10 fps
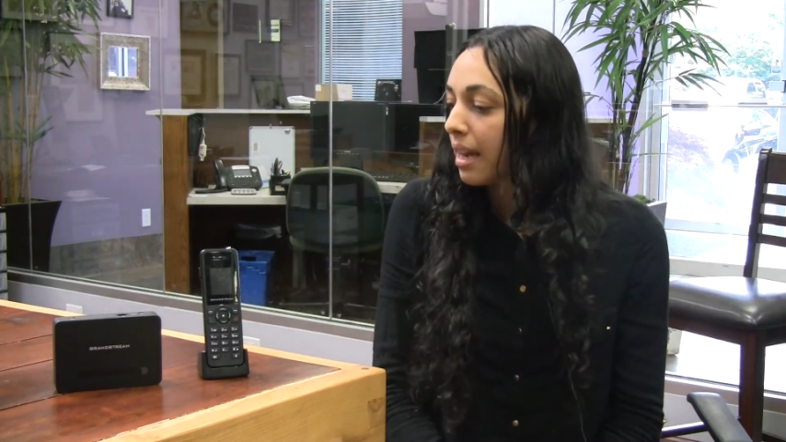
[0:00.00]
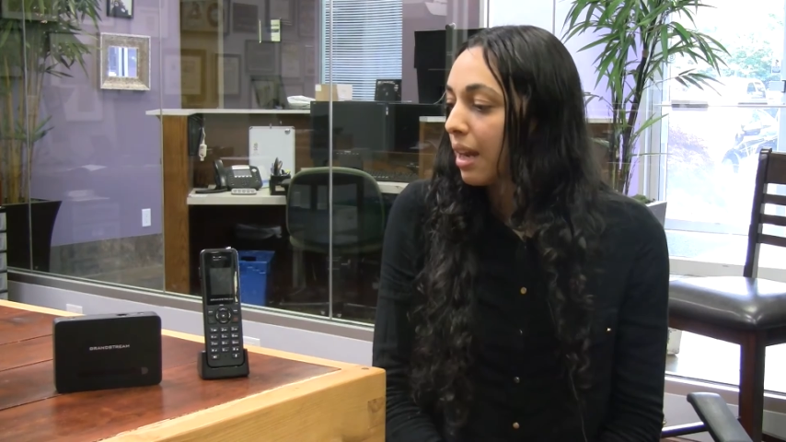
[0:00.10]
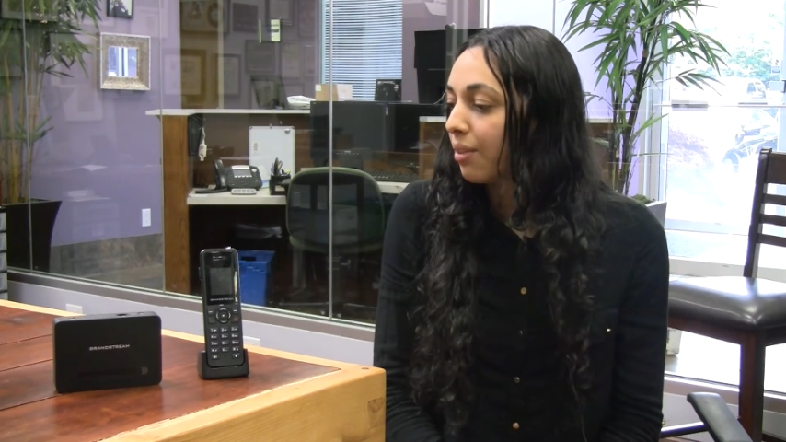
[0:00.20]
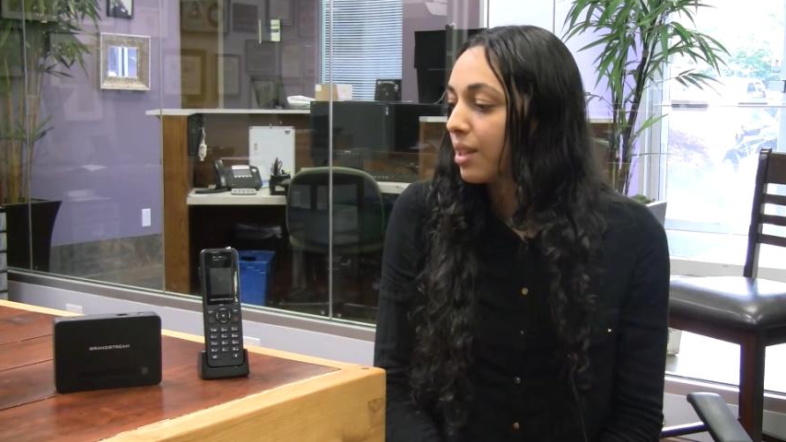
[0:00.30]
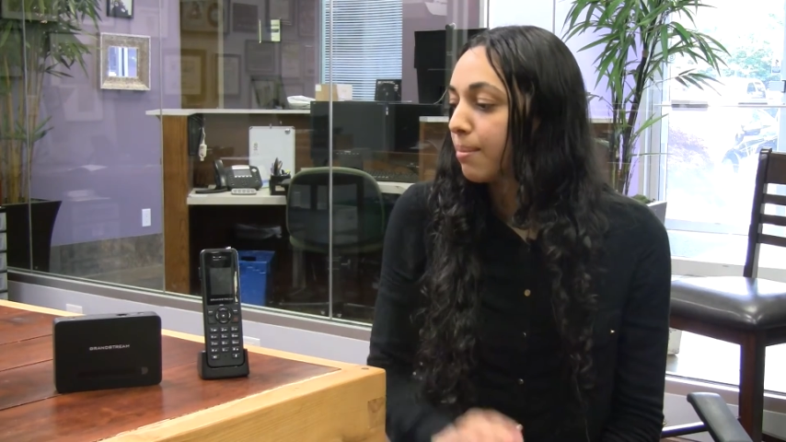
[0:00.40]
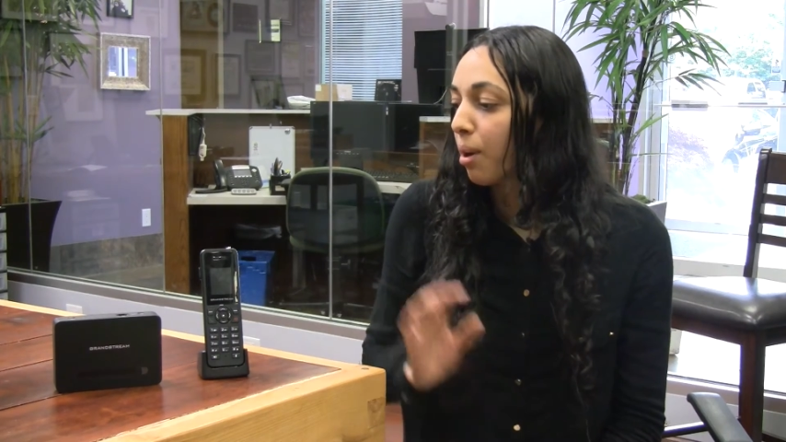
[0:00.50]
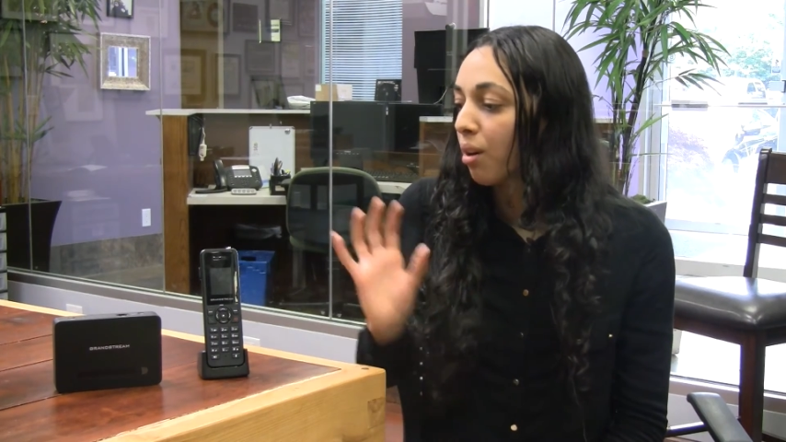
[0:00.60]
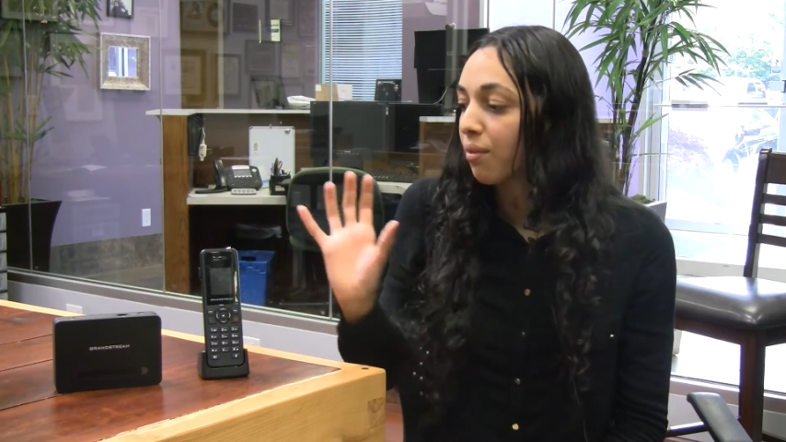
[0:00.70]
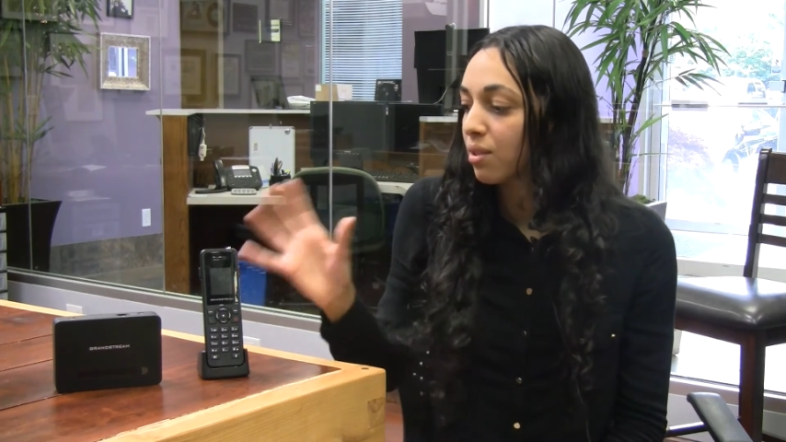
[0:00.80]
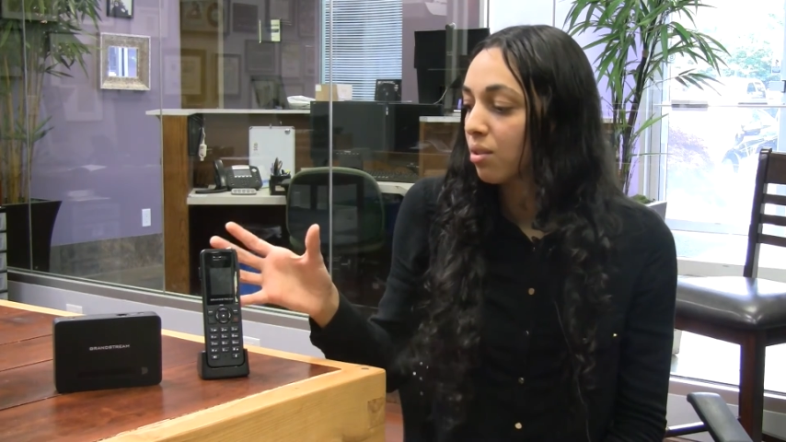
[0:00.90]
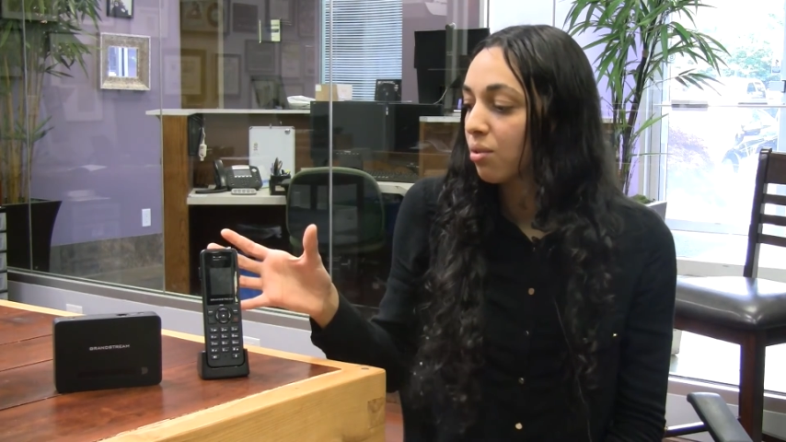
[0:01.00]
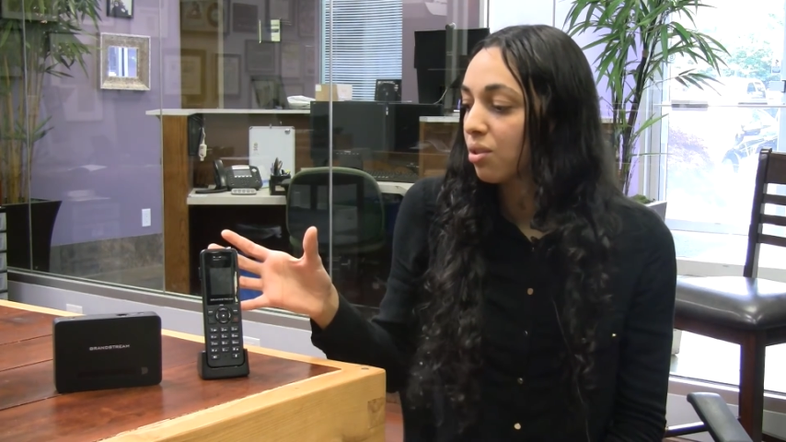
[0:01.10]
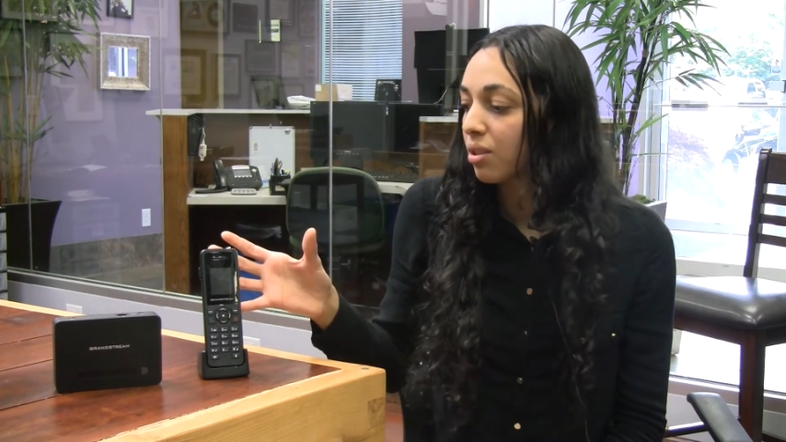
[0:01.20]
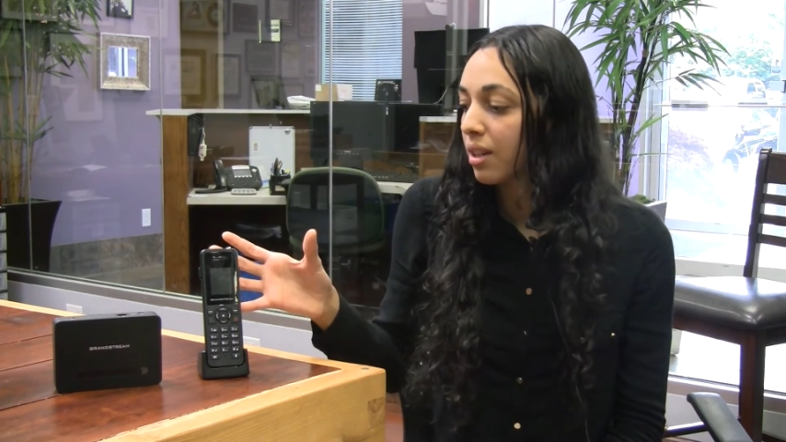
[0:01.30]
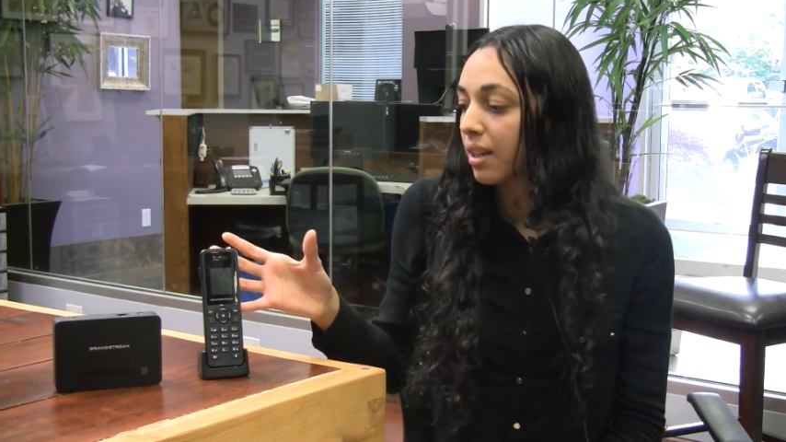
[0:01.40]
Now this powerful
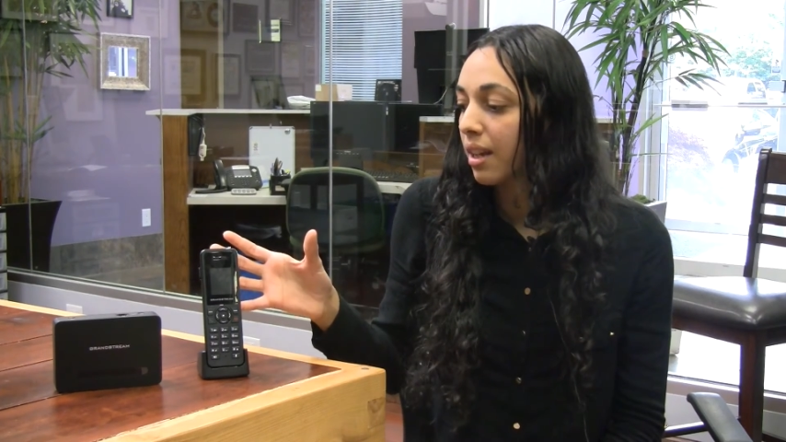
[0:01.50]
solution,